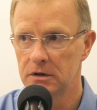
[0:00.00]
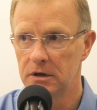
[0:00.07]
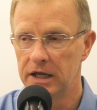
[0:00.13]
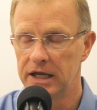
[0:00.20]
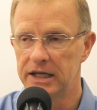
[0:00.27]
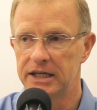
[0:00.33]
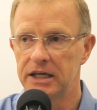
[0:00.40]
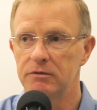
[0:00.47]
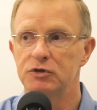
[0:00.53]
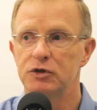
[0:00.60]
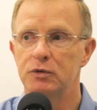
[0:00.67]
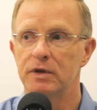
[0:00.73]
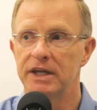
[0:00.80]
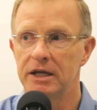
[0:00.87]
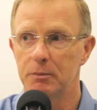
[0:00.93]
it gives
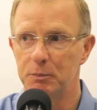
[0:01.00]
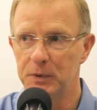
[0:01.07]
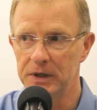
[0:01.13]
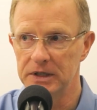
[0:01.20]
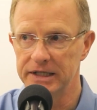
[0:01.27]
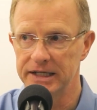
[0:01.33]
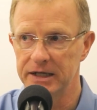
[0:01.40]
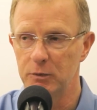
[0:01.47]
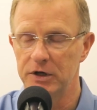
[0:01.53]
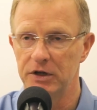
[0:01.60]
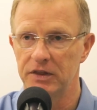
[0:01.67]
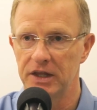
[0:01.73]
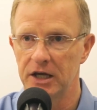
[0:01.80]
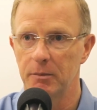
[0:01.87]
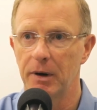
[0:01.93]
you the ability when you
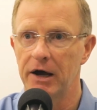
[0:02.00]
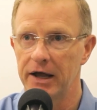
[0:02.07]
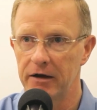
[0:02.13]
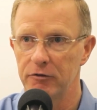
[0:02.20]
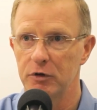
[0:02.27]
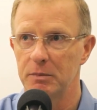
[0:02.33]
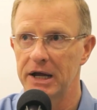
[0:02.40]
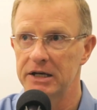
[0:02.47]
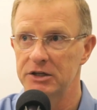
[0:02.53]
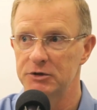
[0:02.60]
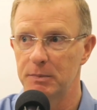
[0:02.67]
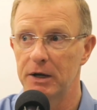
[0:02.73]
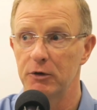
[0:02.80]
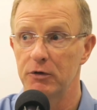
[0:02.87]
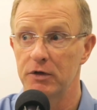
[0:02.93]
think about every man is
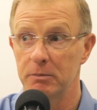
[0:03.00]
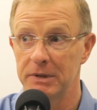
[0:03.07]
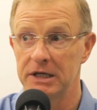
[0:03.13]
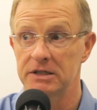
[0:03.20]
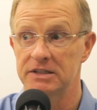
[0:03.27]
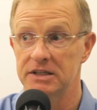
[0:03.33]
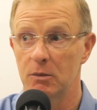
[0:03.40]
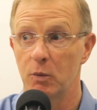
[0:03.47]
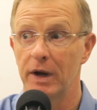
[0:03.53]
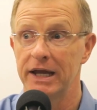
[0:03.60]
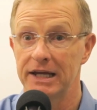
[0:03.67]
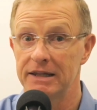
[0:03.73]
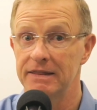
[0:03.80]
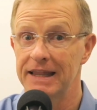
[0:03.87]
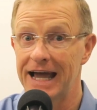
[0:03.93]
better than me in some way
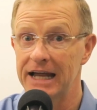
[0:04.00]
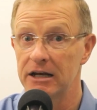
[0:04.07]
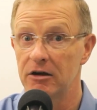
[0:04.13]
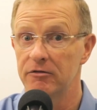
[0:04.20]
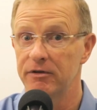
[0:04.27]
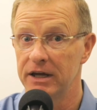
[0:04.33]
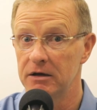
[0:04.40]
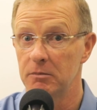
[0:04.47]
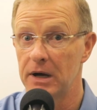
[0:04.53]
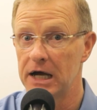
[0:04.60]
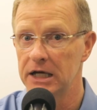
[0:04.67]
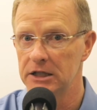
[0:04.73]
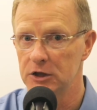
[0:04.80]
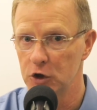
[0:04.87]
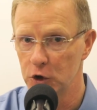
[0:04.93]
in that of him
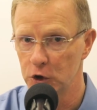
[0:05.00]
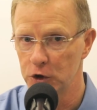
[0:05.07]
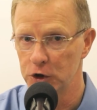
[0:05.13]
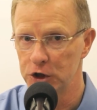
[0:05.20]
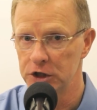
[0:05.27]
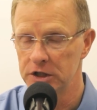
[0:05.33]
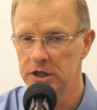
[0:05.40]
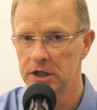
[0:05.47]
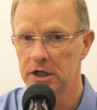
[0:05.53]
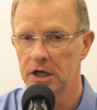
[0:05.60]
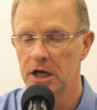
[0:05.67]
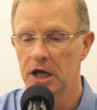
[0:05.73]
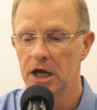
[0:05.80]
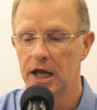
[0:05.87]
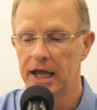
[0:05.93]
I learn.
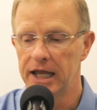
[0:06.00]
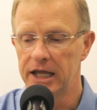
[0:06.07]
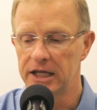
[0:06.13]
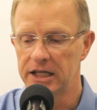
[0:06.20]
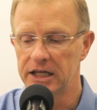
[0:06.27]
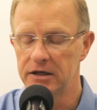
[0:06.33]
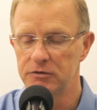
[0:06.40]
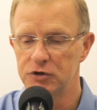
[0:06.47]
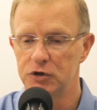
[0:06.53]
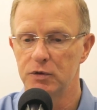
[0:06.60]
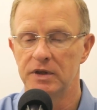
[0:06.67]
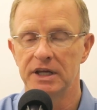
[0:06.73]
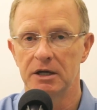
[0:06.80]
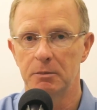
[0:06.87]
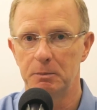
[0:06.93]
It gives you
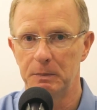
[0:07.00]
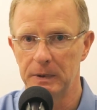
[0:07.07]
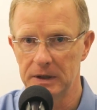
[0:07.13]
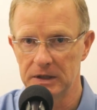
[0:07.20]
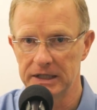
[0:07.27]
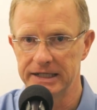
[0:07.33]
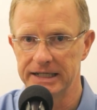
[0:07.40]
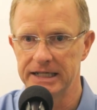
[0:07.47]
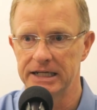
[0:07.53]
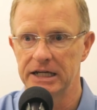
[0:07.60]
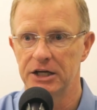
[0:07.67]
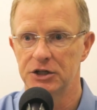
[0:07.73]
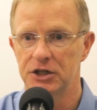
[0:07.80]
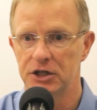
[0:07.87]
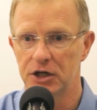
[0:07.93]
the ability
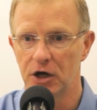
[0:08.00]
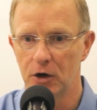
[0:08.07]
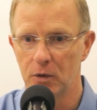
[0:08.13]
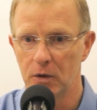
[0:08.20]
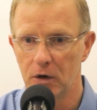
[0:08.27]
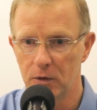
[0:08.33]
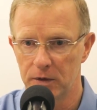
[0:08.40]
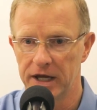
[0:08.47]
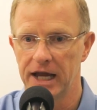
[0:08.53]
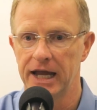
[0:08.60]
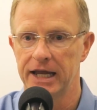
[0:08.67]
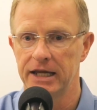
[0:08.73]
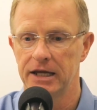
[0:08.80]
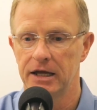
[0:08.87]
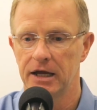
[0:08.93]
to go,
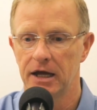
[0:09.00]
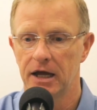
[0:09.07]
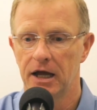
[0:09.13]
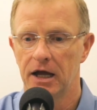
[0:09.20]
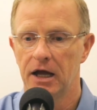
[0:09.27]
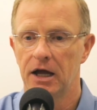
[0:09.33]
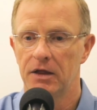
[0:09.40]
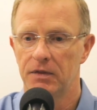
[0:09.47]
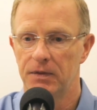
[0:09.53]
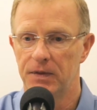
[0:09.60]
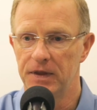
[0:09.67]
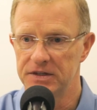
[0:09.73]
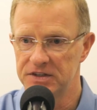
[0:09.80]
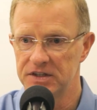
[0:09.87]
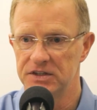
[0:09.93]
okay,
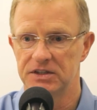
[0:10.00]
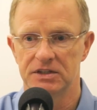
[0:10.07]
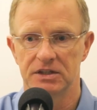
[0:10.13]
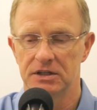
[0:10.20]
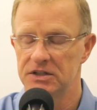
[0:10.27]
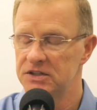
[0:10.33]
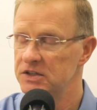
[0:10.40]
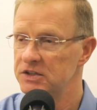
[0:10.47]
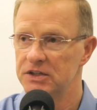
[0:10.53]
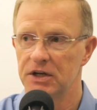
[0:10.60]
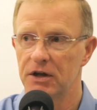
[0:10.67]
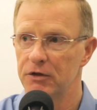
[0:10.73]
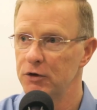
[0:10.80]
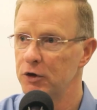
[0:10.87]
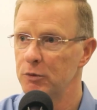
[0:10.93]
this is this is
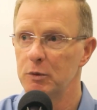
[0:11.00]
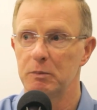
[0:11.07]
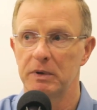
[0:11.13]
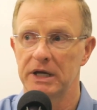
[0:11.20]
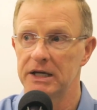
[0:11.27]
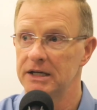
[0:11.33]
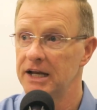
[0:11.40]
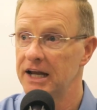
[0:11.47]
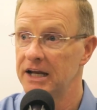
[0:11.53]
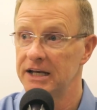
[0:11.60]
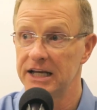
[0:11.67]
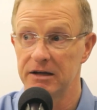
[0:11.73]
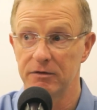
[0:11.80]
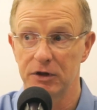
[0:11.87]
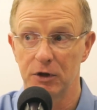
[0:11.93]
another human being and
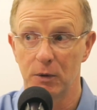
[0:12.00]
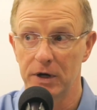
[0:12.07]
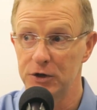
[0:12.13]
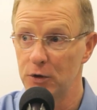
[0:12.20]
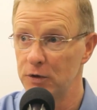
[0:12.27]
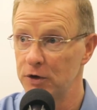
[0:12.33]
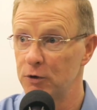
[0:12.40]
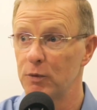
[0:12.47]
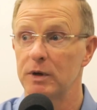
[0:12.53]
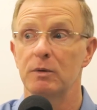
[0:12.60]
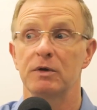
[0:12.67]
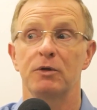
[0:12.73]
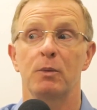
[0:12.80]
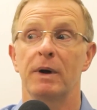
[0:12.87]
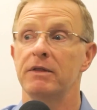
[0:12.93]
even though I don't agree
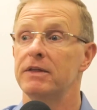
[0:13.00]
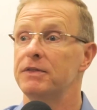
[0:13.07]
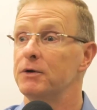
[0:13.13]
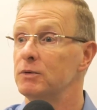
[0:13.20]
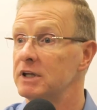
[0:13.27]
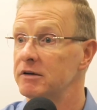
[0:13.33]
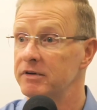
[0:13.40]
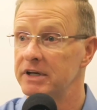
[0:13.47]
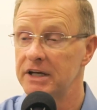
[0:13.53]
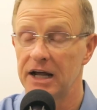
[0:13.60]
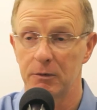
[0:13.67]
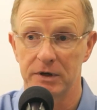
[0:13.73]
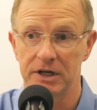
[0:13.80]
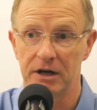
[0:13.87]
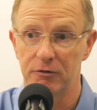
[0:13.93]
with the way that they're living, I
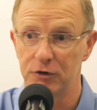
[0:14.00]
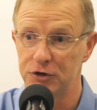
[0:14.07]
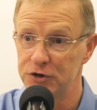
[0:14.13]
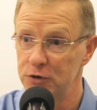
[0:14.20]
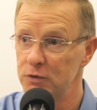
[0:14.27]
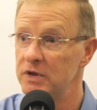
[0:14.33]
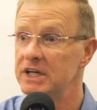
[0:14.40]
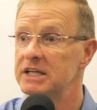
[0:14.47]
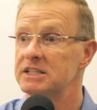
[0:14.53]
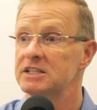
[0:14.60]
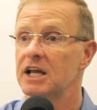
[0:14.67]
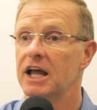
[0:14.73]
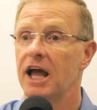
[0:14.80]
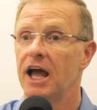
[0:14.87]
would never do this.